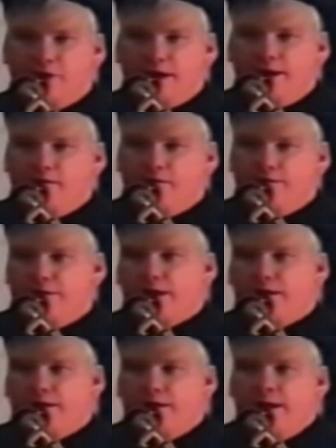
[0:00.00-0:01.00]
Yeah, right. Or
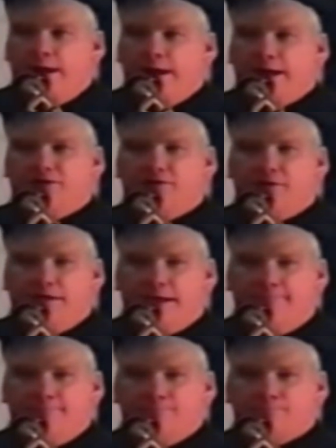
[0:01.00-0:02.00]
they could
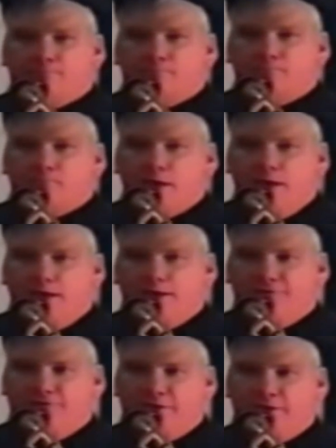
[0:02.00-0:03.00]
actually
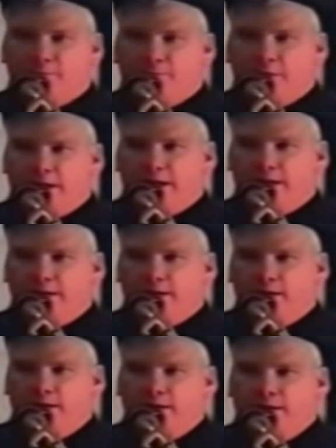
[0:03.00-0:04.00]
uh, send a
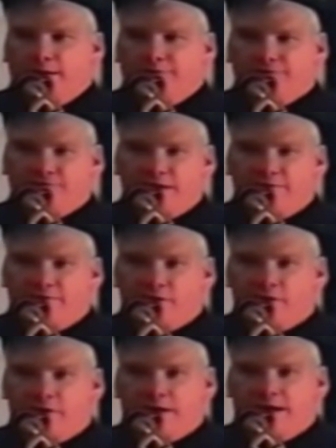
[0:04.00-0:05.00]
plane inside of
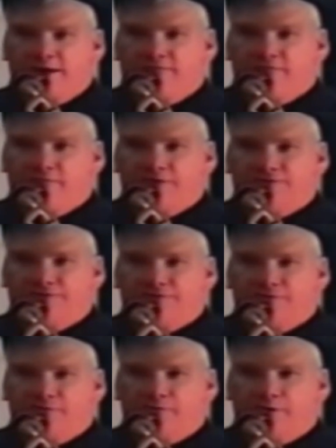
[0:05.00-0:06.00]
a hurricane, for
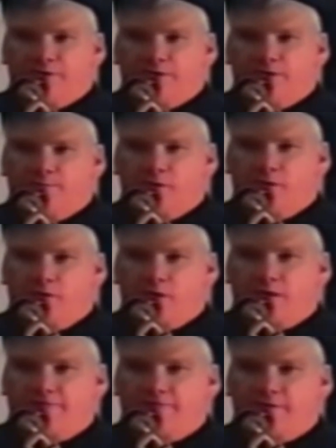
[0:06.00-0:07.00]
instance, that would uh,
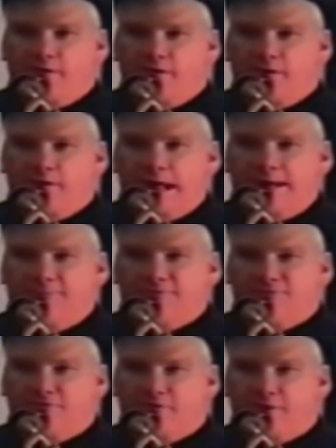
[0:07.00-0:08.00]
blow off an
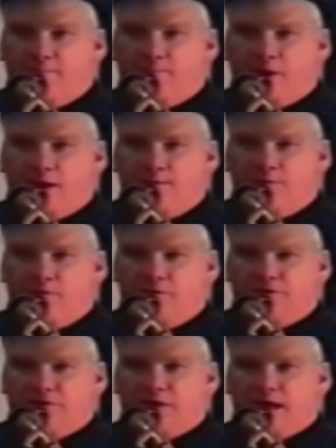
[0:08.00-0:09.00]
atmospheric bomb
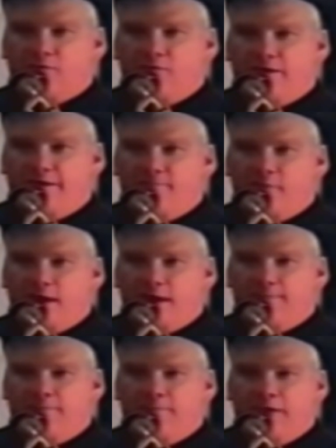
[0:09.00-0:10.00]
or a shockwave
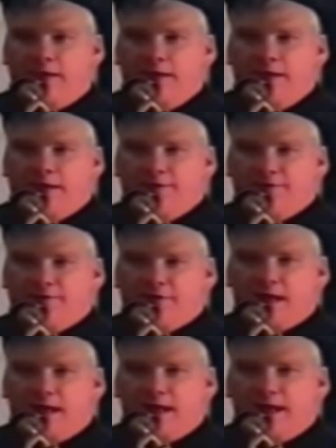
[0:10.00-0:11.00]
bomb in
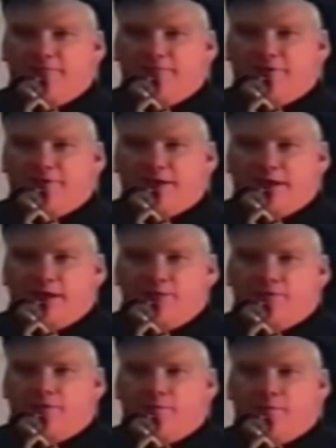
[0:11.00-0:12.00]
the eye of the thing,
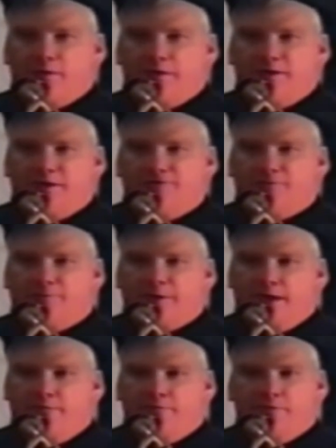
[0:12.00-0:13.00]
it would completely
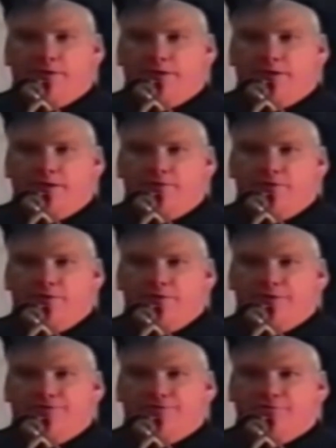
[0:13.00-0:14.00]
dissipate. Well, they don't
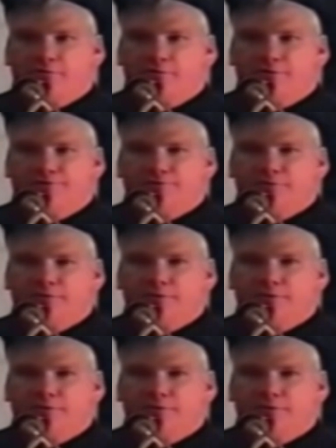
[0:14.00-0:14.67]
do this, of course.